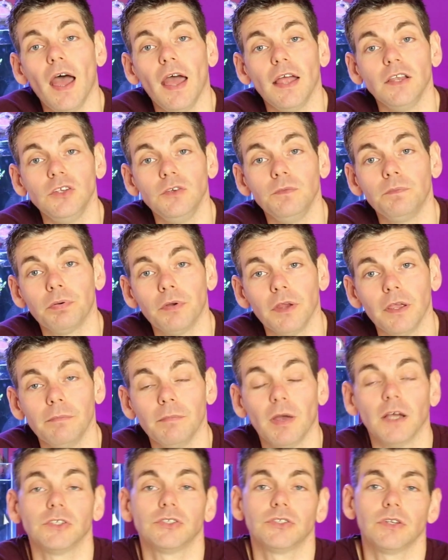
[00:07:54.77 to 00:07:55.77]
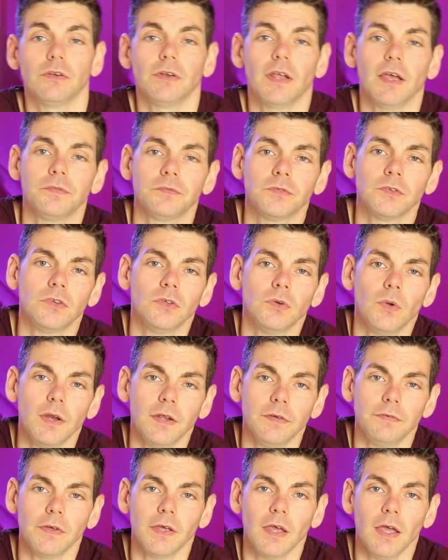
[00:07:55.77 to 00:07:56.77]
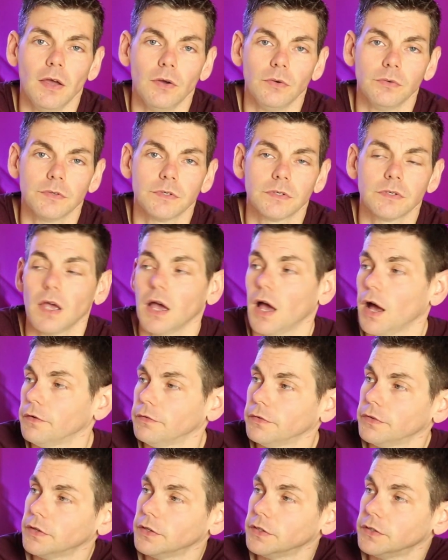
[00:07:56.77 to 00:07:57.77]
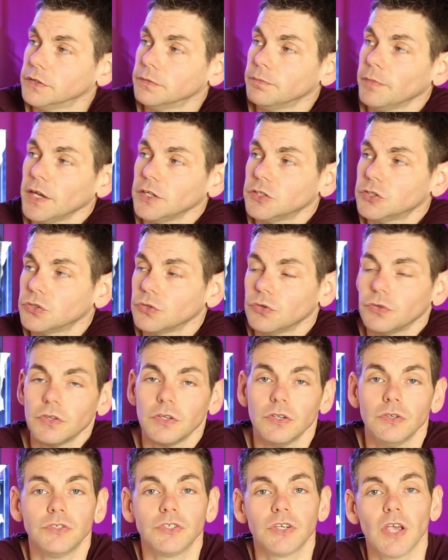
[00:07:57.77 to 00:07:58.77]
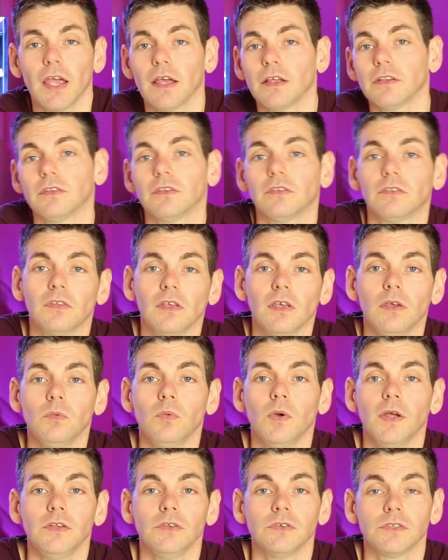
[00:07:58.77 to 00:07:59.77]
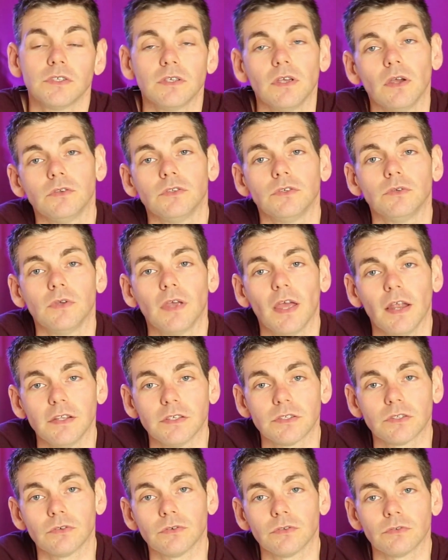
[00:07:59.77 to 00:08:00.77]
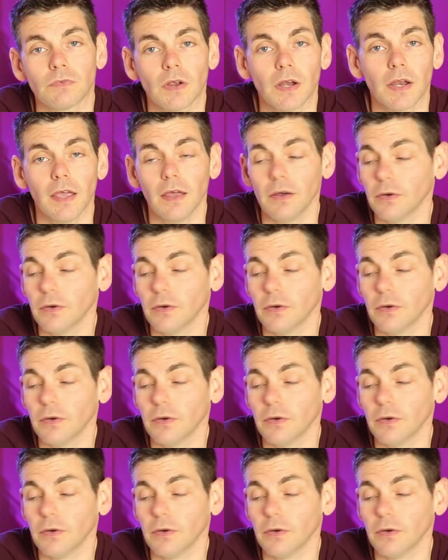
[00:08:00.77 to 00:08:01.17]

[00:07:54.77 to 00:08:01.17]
and you pretty much don't have to do anything else other than make sure that you check to see when your CO2 canister has run